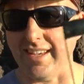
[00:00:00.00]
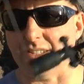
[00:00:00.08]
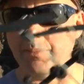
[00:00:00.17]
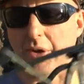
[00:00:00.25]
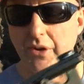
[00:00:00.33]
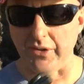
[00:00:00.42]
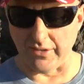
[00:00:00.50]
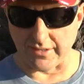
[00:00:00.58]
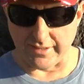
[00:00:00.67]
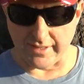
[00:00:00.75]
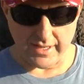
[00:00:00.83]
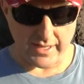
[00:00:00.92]
these
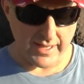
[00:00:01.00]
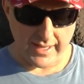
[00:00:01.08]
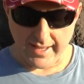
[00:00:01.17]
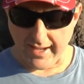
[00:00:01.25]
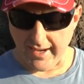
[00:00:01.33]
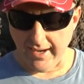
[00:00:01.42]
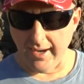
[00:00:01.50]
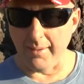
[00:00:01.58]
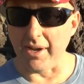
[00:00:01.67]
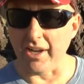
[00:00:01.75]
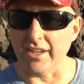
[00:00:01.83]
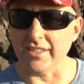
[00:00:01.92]
bows.
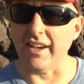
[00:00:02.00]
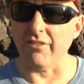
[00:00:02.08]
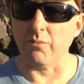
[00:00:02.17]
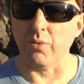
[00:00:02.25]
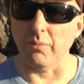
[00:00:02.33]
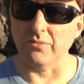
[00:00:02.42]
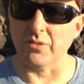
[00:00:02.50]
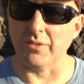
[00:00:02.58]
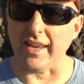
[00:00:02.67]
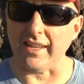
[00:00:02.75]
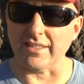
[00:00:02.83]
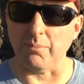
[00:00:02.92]
And I was having problems
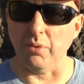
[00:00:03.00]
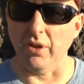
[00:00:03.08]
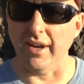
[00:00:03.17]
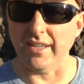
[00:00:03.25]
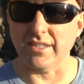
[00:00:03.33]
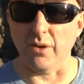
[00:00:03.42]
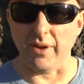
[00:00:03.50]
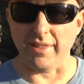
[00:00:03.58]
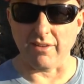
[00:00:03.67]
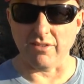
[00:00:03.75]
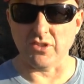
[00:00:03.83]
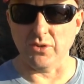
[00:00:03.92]
getting supplies, so I
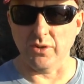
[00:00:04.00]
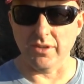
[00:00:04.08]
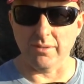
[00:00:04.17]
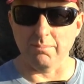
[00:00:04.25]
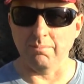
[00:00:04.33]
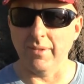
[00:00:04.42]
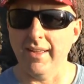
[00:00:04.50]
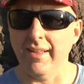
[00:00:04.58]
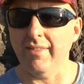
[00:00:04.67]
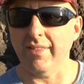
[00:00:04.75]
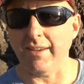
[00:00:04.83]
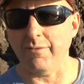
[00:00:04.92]
went there and saw them.
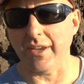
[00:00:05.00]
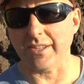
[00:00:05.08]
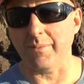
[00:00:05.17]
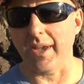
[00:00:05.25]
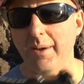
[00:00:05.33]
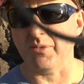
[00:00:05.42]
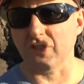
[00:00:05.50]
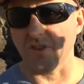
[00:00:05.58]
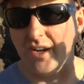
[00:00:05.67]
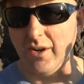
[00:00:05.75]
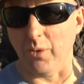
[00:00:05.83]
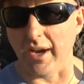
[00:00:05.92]
They fixed me up
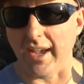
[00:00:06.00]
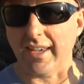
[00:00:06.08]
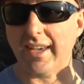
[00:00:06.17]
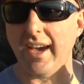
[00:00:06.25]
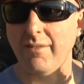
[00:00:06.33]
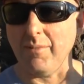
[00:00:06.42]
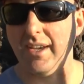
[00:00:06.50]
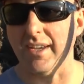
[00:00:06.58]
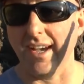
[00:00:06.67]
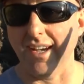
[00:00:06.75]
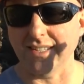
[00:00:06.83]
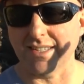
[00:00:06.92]
straight away and gave me a
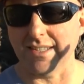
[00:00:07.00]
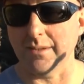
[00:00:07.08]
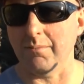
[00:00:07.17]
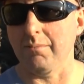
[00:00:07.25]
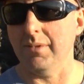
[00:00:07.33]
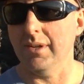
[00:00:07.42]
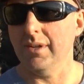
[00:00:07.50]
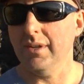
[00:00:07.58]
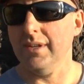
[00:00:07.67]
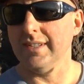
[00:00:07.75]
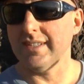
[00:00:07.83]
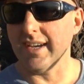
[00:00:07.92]
custom
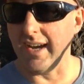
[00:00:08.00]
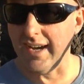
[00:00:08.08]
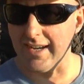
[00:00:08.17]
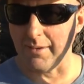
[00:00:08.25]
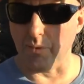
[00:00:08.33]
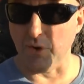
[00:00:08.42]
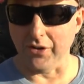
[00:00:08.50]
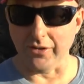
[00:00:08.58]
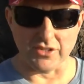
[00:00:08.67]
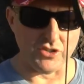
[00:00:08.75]
target bow